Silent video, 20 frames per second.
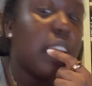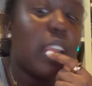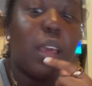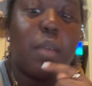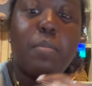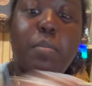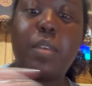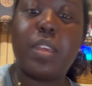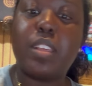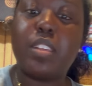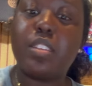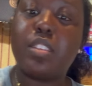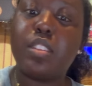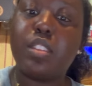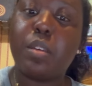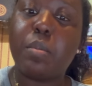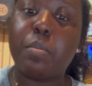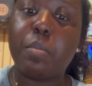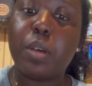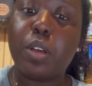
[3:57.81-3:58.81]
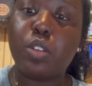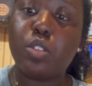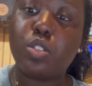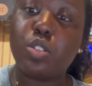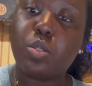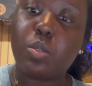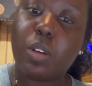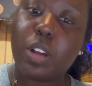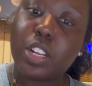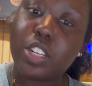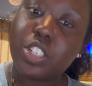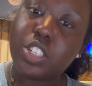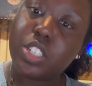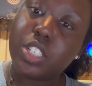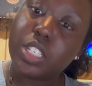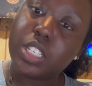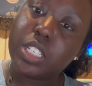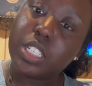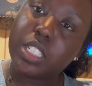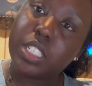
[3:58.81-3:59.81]
I missed the most
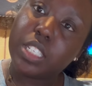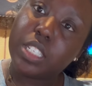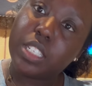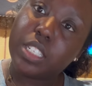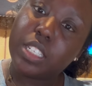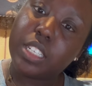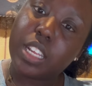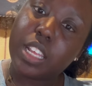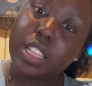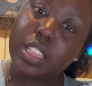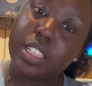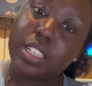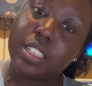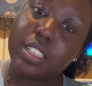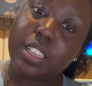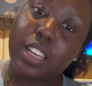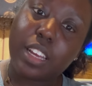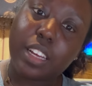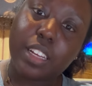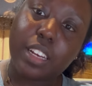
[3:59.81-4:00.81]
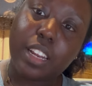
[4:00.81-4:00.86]
questions in the second